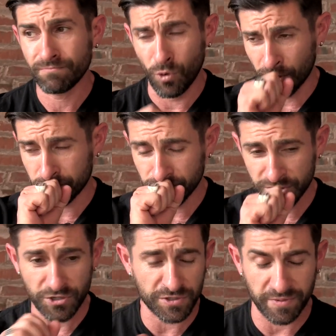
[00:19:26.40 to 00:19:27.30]
or
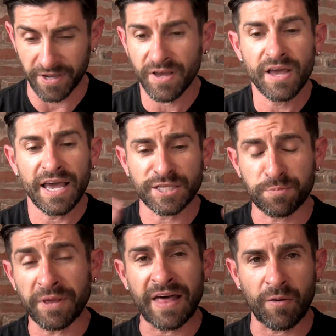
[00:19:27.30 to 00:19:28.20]
excuse me, it's
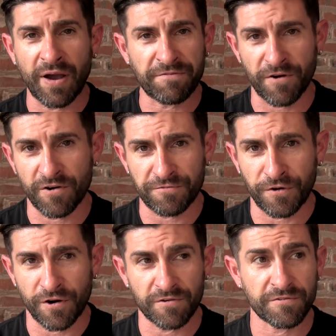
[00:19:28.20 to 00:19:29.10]
been that way for,
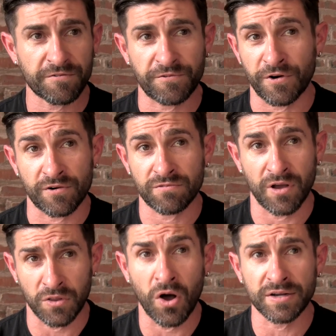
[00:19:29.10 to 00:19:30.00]
for, for
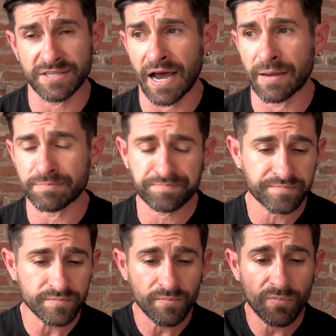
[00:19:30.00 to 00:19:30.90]
a long time.
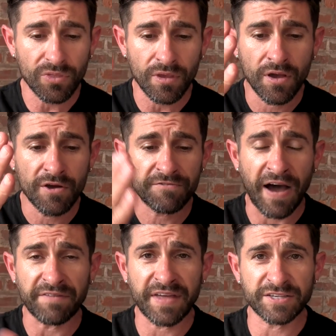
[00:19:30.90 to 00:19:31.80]

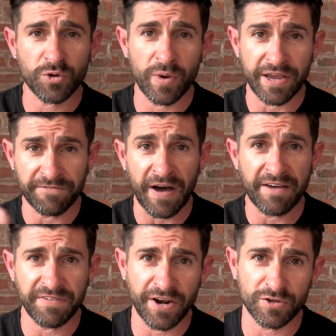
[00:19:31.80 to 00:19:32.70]
Five days a week,
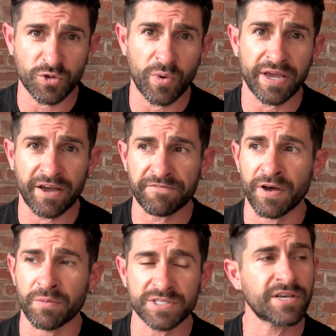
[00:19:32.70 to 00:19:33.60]
five videos a week I
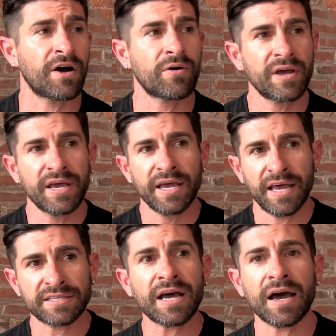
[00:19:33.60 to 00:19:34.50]
film. And so
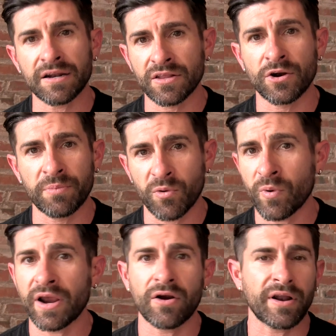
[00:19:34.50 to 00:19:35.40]
it's gotten a little bit
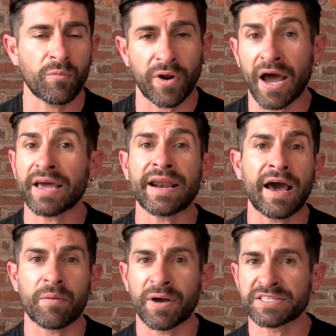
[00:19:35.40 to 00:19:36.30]
weird. And when I get
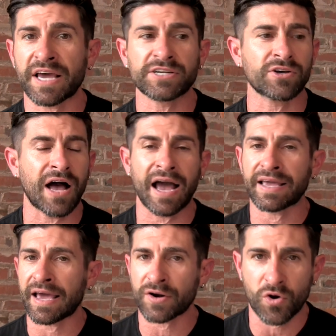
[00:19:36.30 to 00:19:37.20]
out of my schedule, I
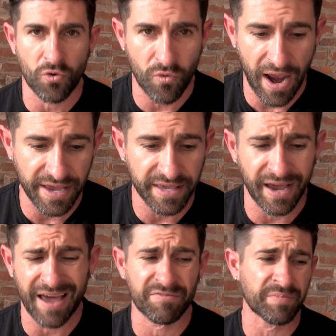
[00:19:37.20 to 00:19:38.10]
get cranky.
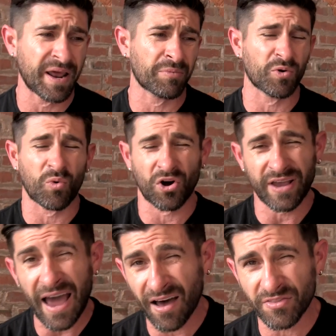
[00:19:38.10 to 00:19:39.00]
I haven't been able to
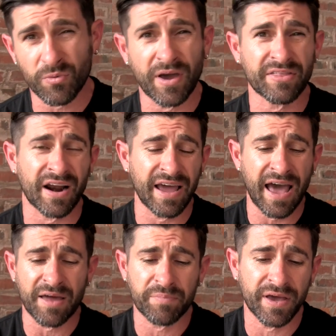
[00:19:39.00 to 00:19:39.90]
work out the way that I
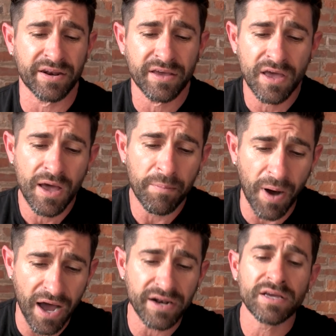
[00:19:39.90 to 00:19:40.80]
had been,
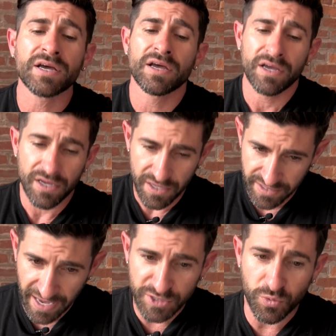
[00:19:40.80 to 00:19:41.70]
but
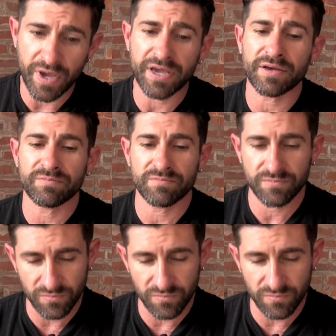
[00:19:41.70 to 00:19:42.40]
next week,